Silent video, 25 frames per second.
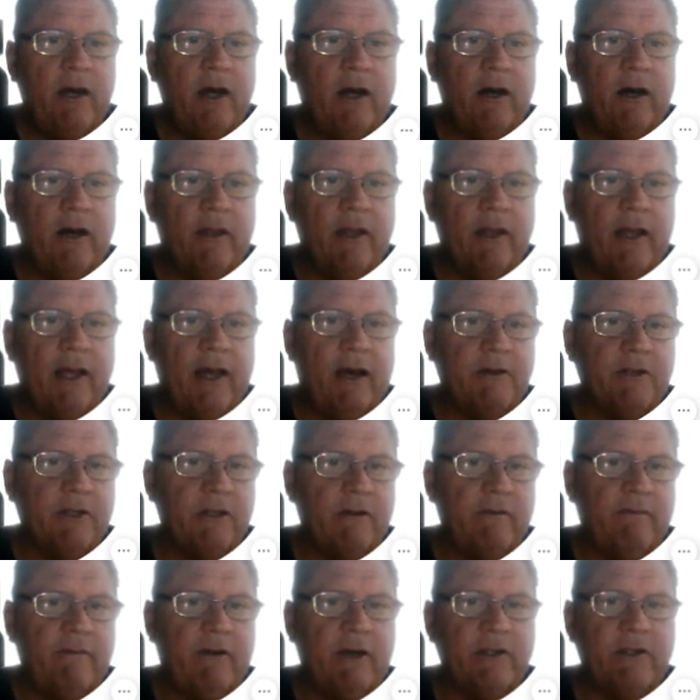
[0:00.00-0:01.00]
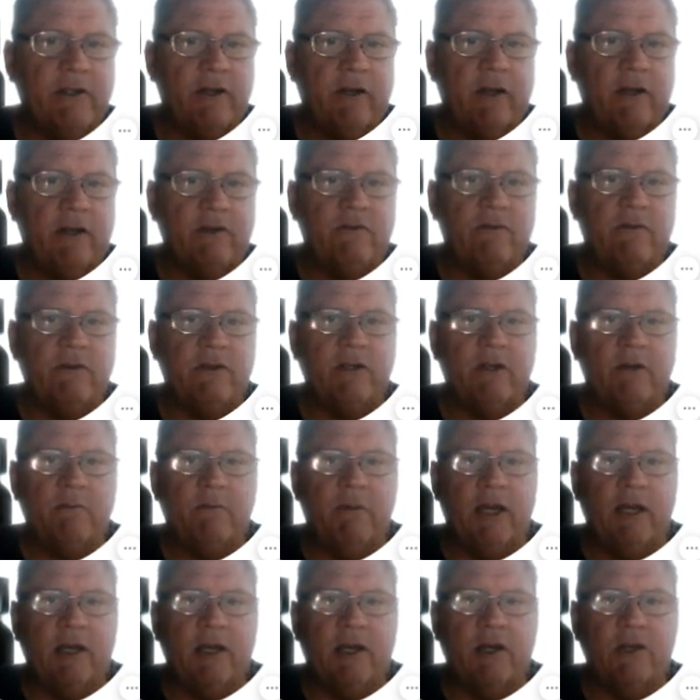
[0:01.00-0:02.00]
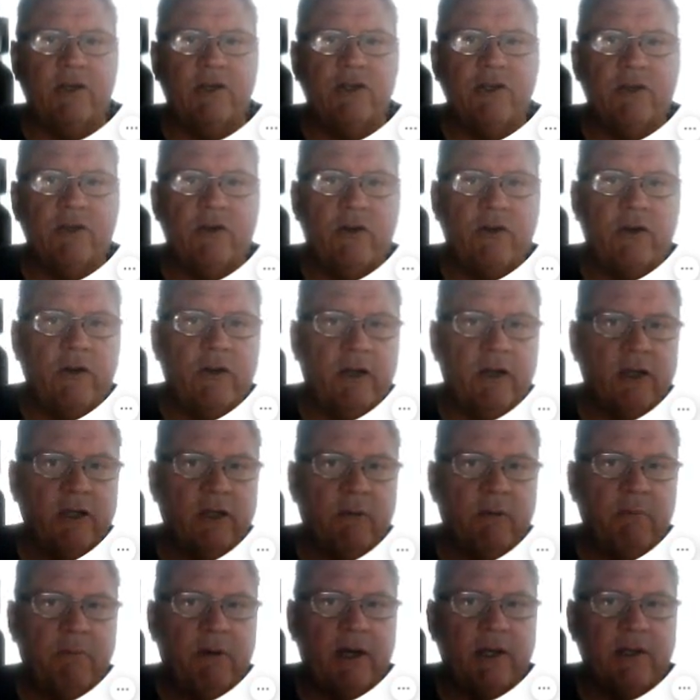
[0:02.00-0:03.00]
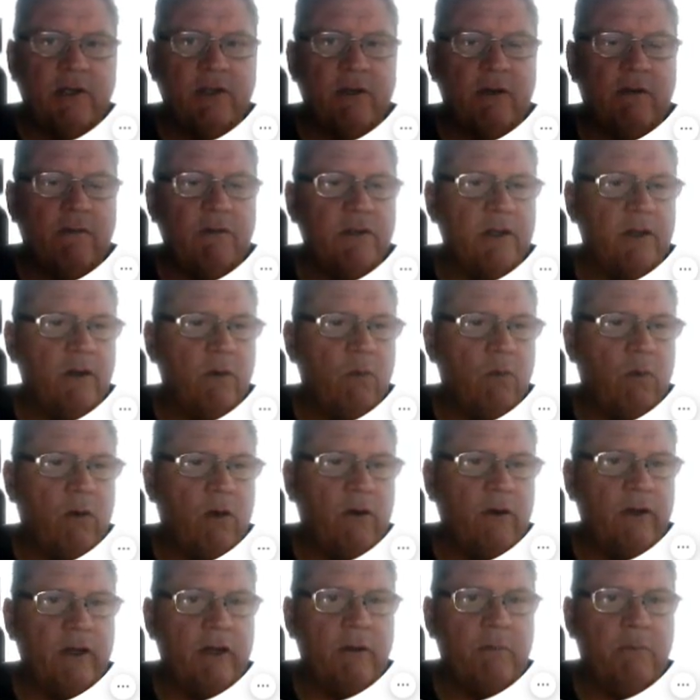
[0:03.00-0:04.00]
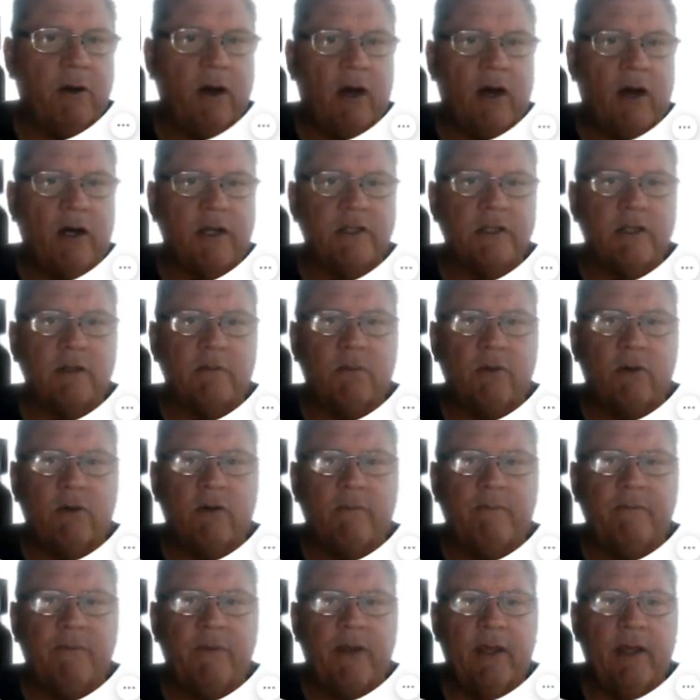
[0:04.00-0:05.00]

Uh, that has an invested interest in making sure you get the best service and quality possible.